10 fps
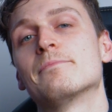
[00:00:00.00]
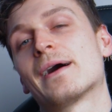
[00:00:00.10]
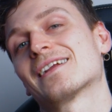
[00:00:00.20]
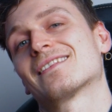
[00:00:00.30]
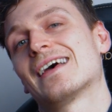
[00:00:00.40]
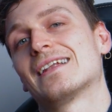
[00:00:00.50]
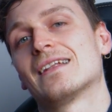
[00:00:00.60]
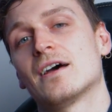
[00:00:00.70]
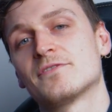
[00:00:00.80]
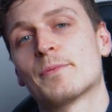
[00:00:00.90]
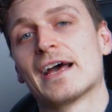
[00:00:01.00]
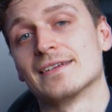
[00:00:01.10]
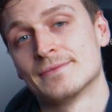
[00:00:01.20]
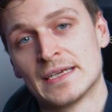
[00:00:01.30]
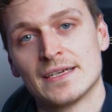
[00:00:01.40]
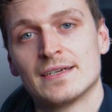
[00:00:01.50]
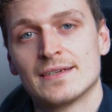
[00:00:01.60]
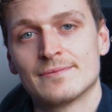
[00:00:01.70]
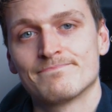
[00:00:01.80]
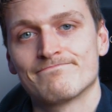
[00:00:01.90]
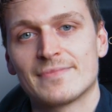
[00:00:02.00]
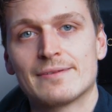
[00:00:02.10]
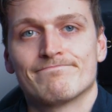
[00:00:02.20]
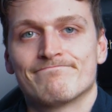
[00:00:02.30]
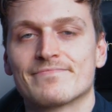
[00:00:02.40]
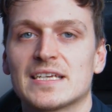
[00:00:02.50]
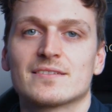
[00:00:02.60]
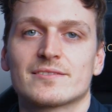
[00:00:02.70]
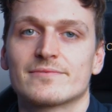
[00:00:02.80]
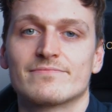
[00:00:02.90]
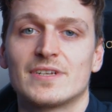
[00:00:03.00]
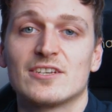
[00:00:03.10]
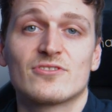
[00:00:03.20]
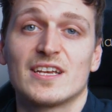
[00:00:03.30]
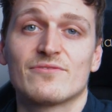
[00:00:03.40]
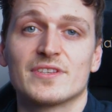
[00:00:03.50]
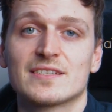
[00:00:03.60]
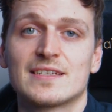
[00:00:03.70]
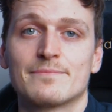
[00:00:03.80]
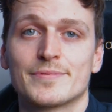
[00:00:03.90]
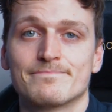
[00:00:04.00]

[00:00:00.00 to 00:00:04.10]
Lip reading: impact their lifespan. Yep, that's literally it for this tip.